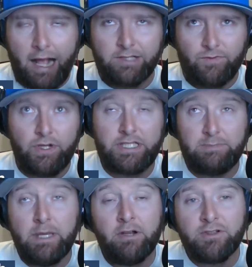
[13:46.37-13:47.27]
guess free
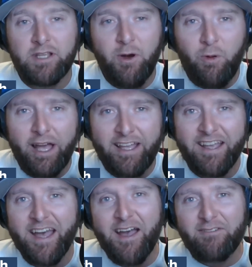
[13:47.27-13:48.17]
speakers in a
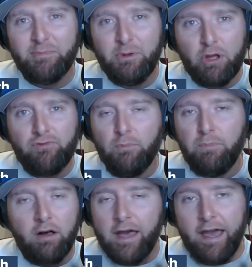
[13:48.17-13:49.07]
way, for BYU
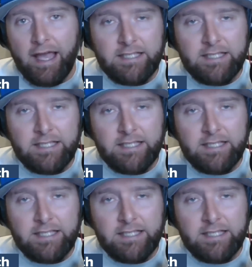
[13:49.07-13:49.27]
football.